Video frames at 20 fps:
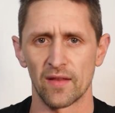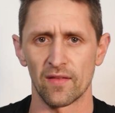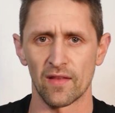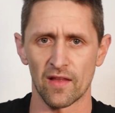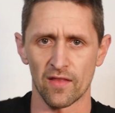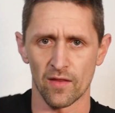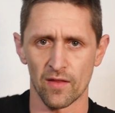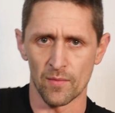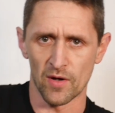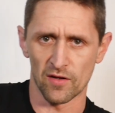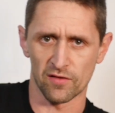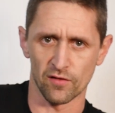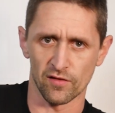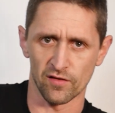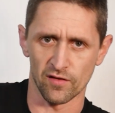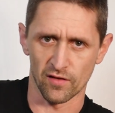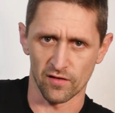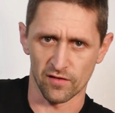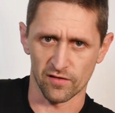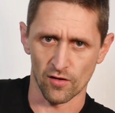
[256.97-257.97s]
They're the muscles
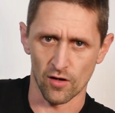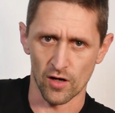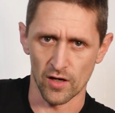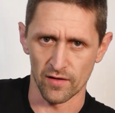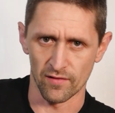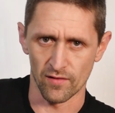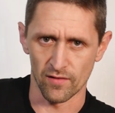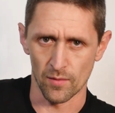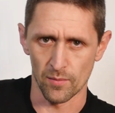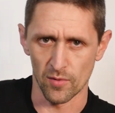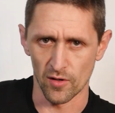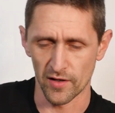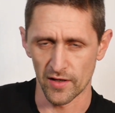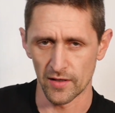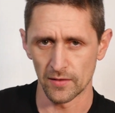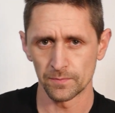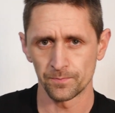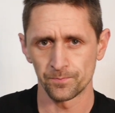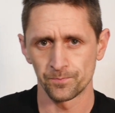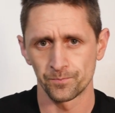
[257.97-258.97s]
at the side of our
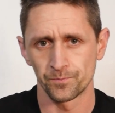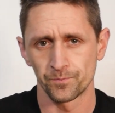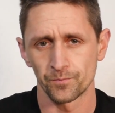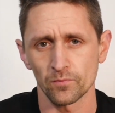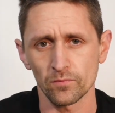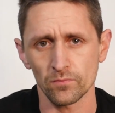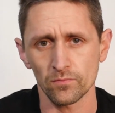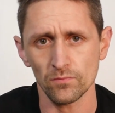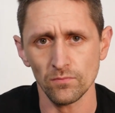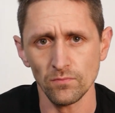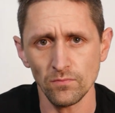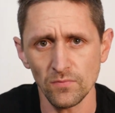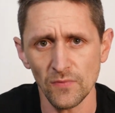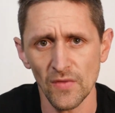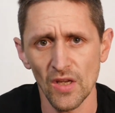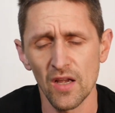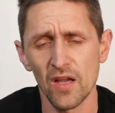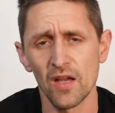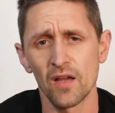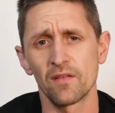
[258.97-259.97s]
body.
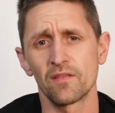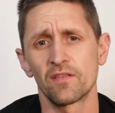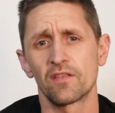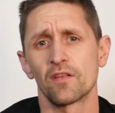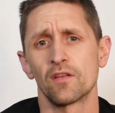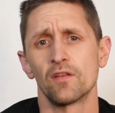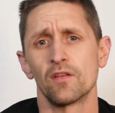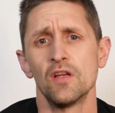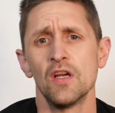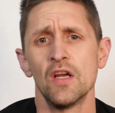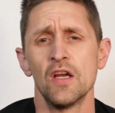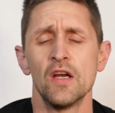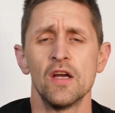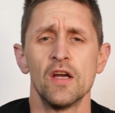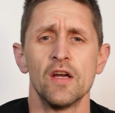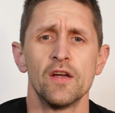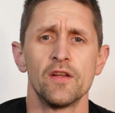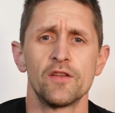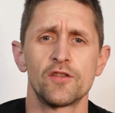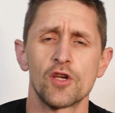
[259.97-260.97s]
And so
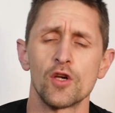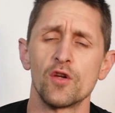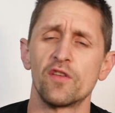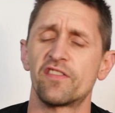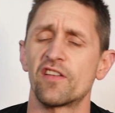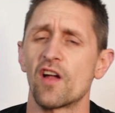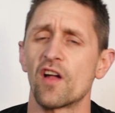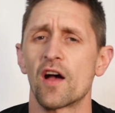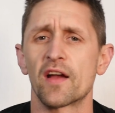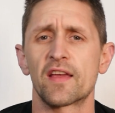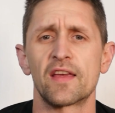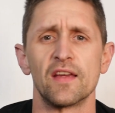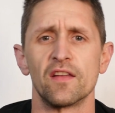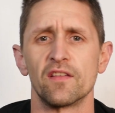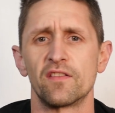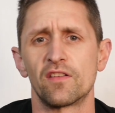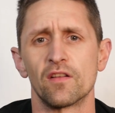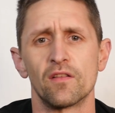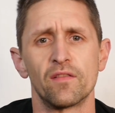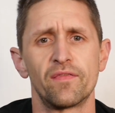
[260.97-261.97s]
2
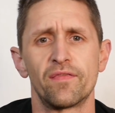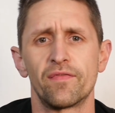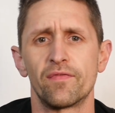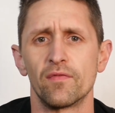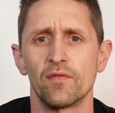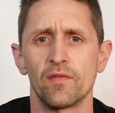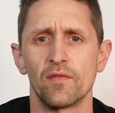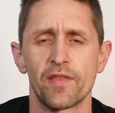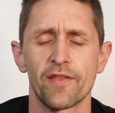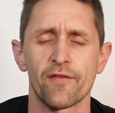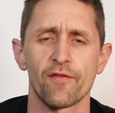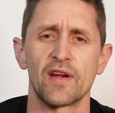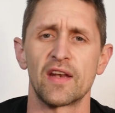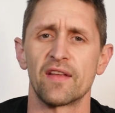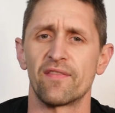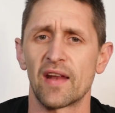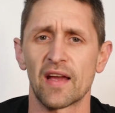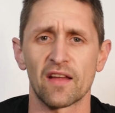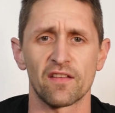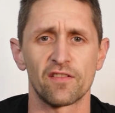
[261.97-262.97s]
circuits of 3
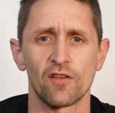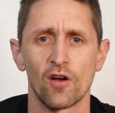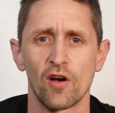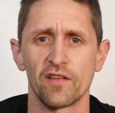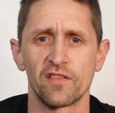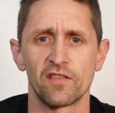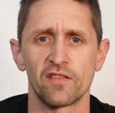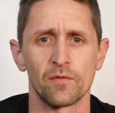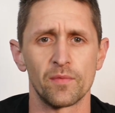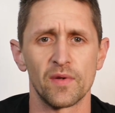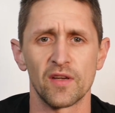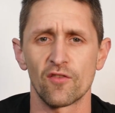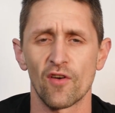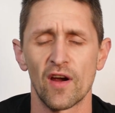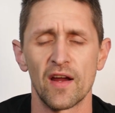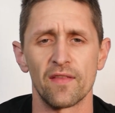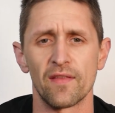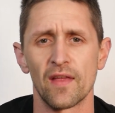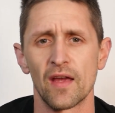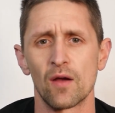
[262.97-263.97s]
different exercises would be
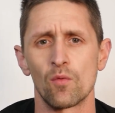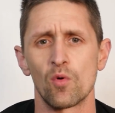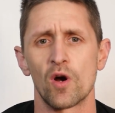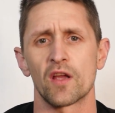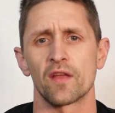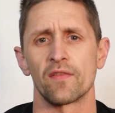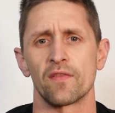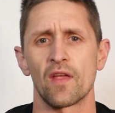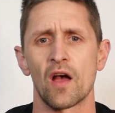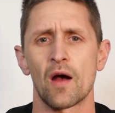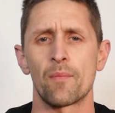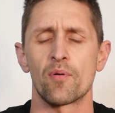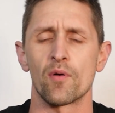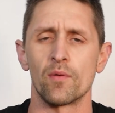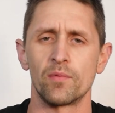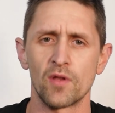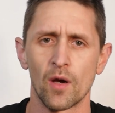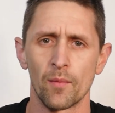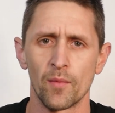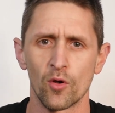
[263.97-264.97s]
great there, working the upper
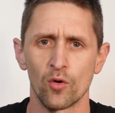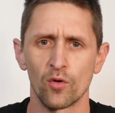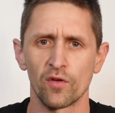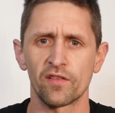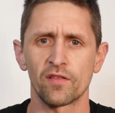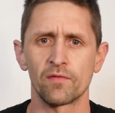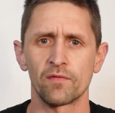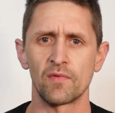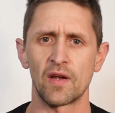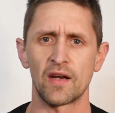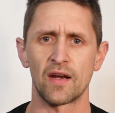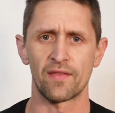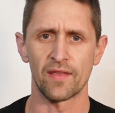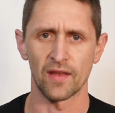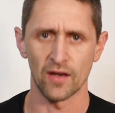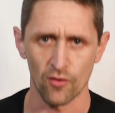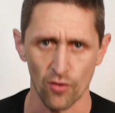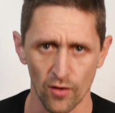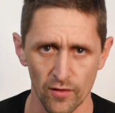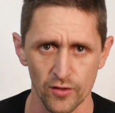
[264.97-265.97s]
abdominals, anything
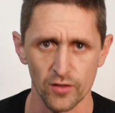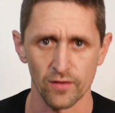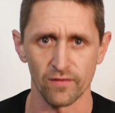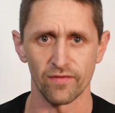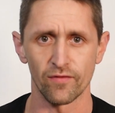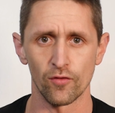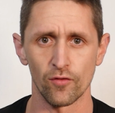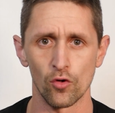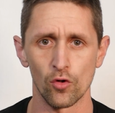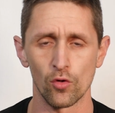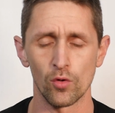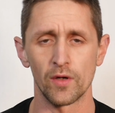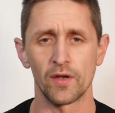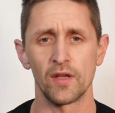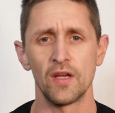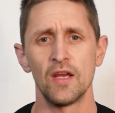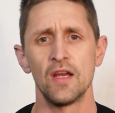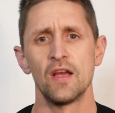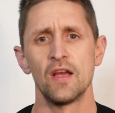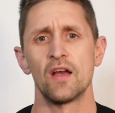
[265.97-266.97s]
crunching forward,
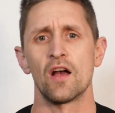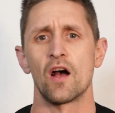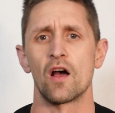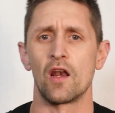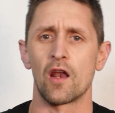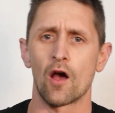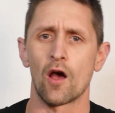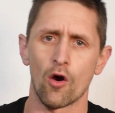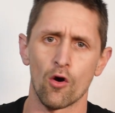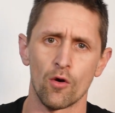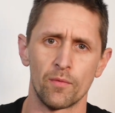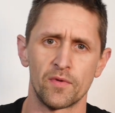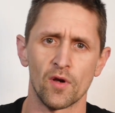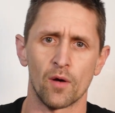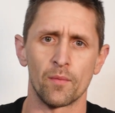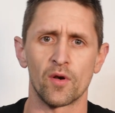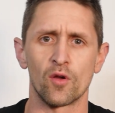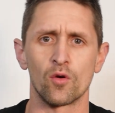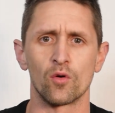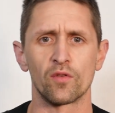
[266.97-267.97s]
lower
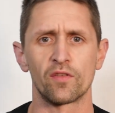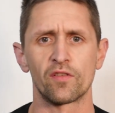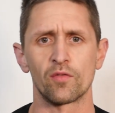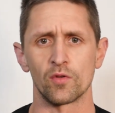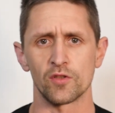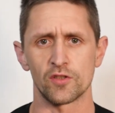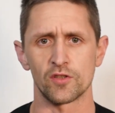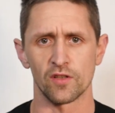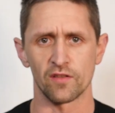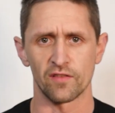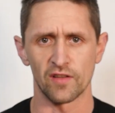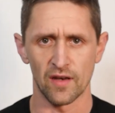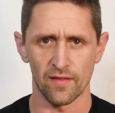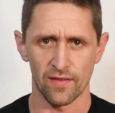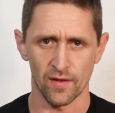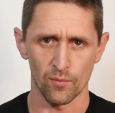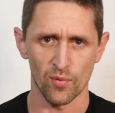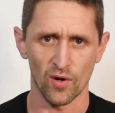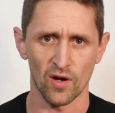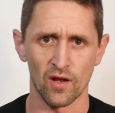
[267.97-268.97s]
abdominals, which is
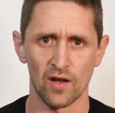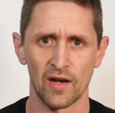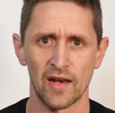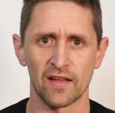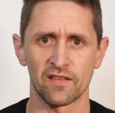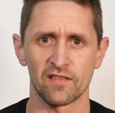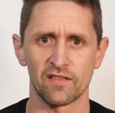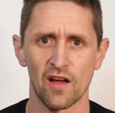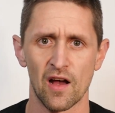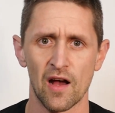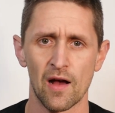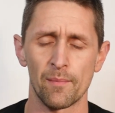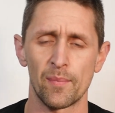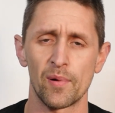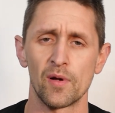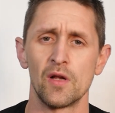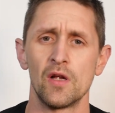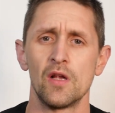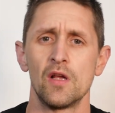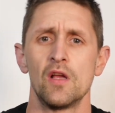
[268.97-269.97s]
anything bringing our legs up,
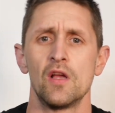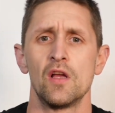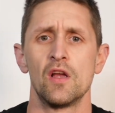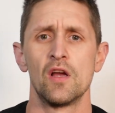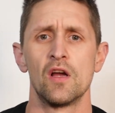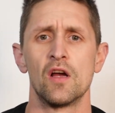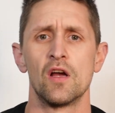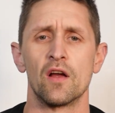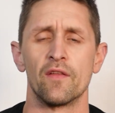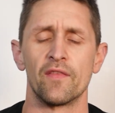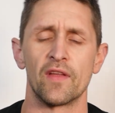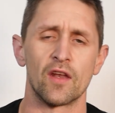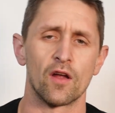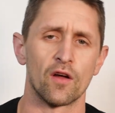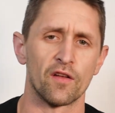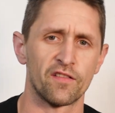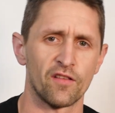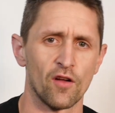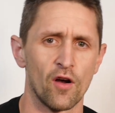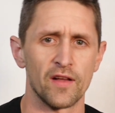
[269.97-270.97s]
and then our
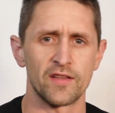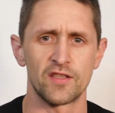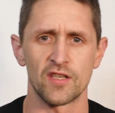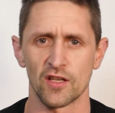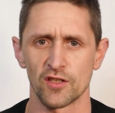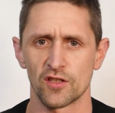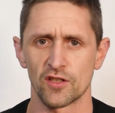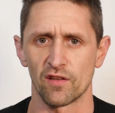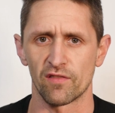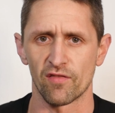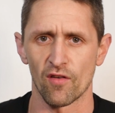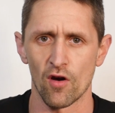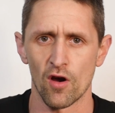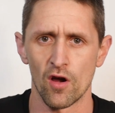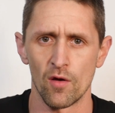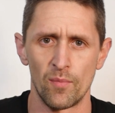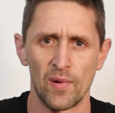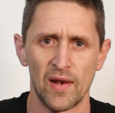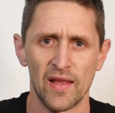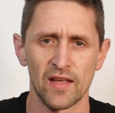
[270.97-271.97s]
side touches for our
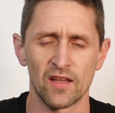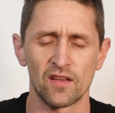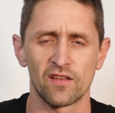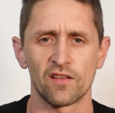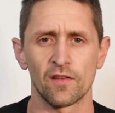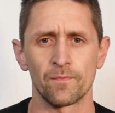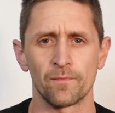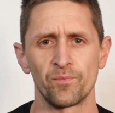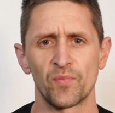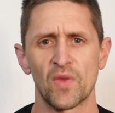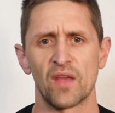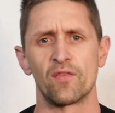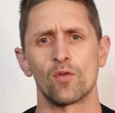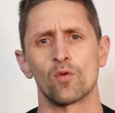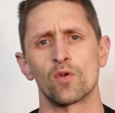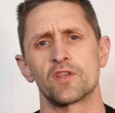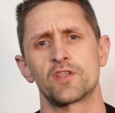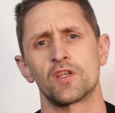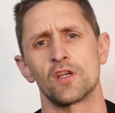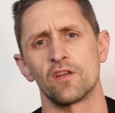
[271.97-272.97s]
obliques. If you
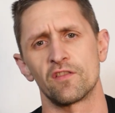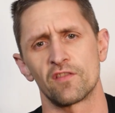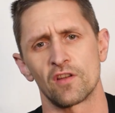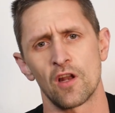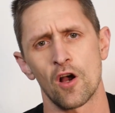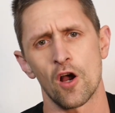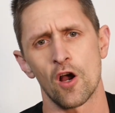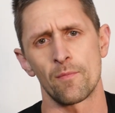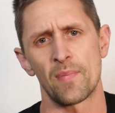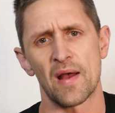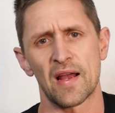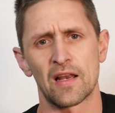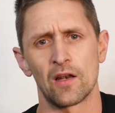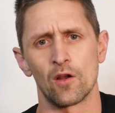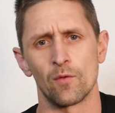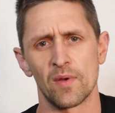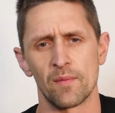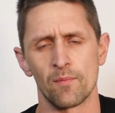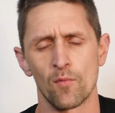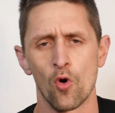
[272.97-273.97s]
want to use your lower back a little
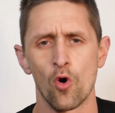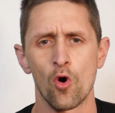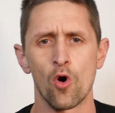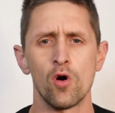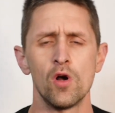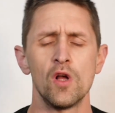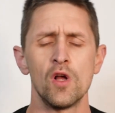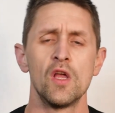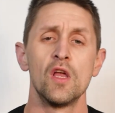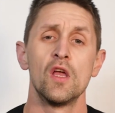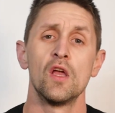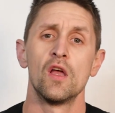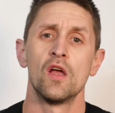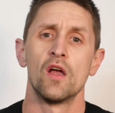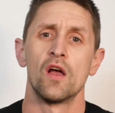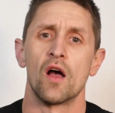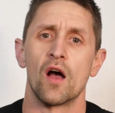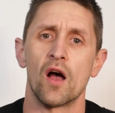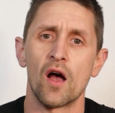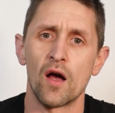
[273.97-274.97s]
bit more,
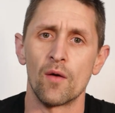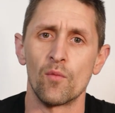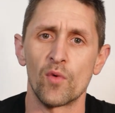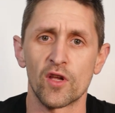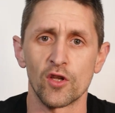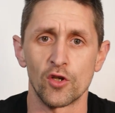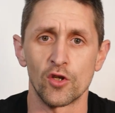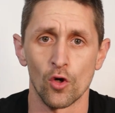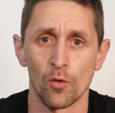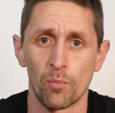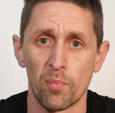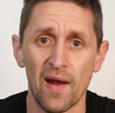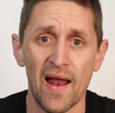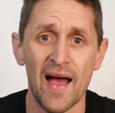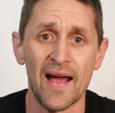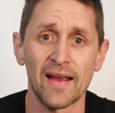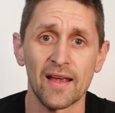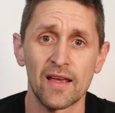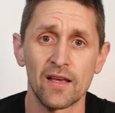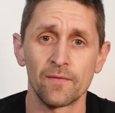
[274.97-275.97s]
we could do a
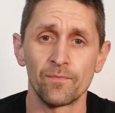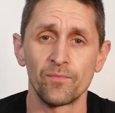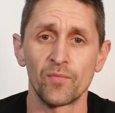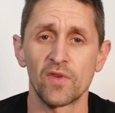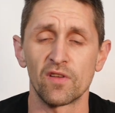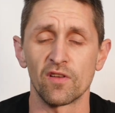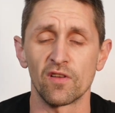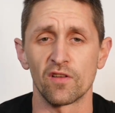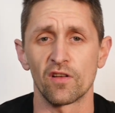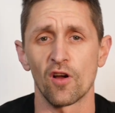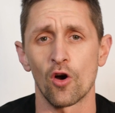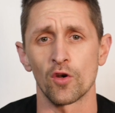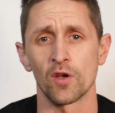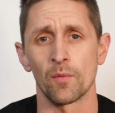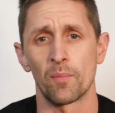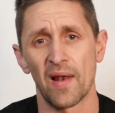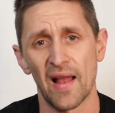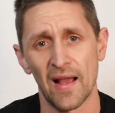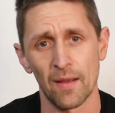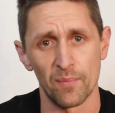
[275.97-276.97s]
plank, so it's holding a
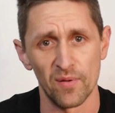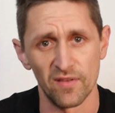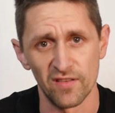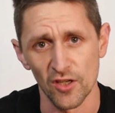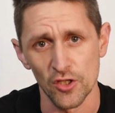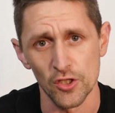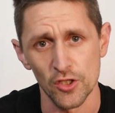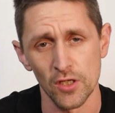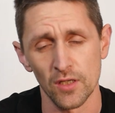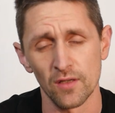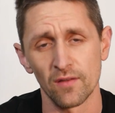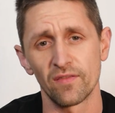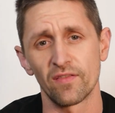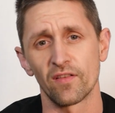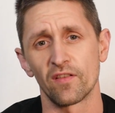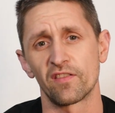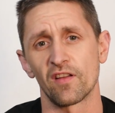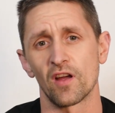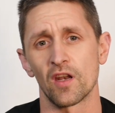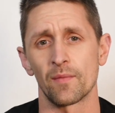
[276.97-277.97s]
plank position for a
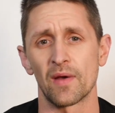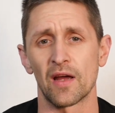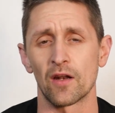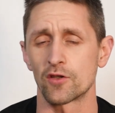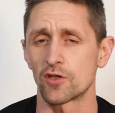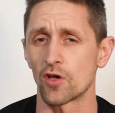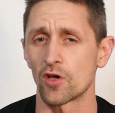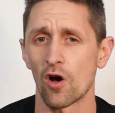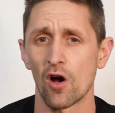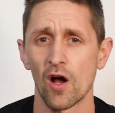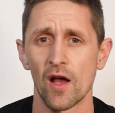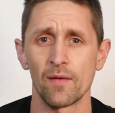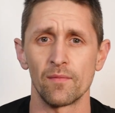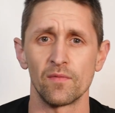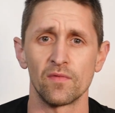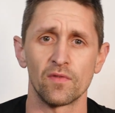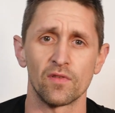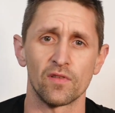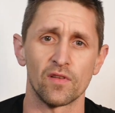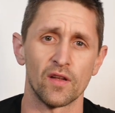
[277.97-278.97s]
certain amount of
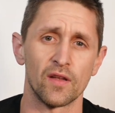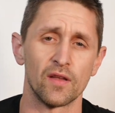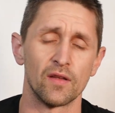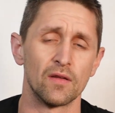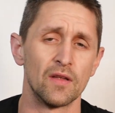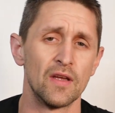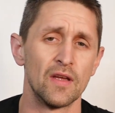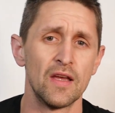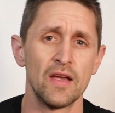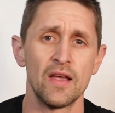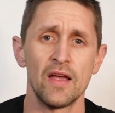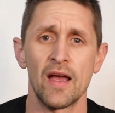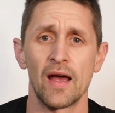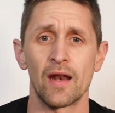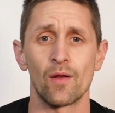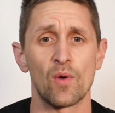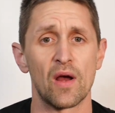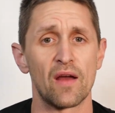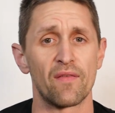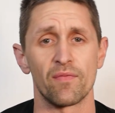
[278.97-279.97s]
time, so
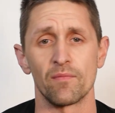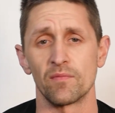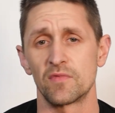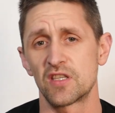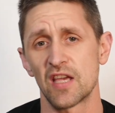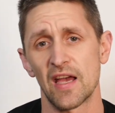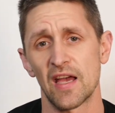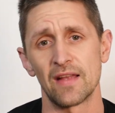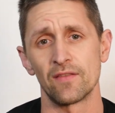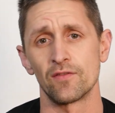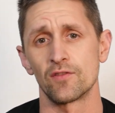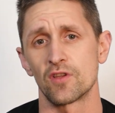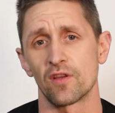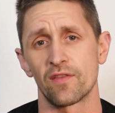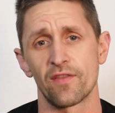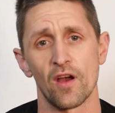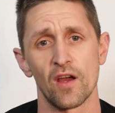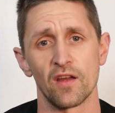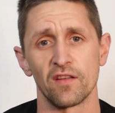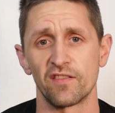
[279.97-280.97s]
anywhere from 10 to
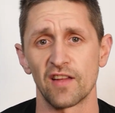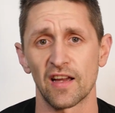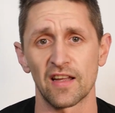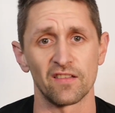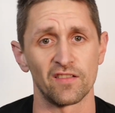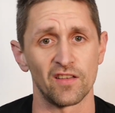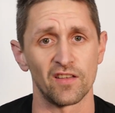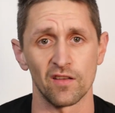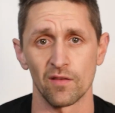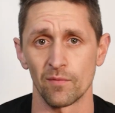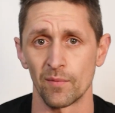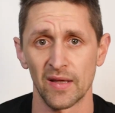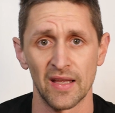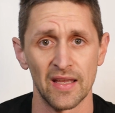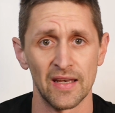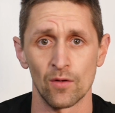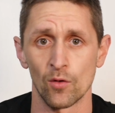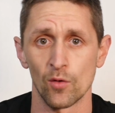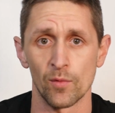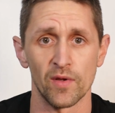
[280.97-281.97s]
30 seconds in the
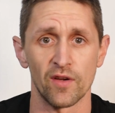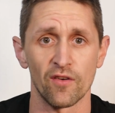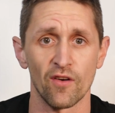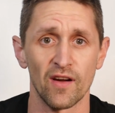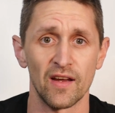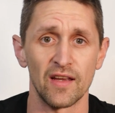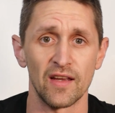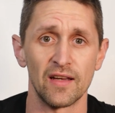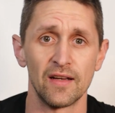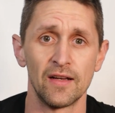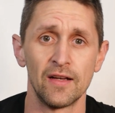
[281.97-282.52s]
beginning would be great.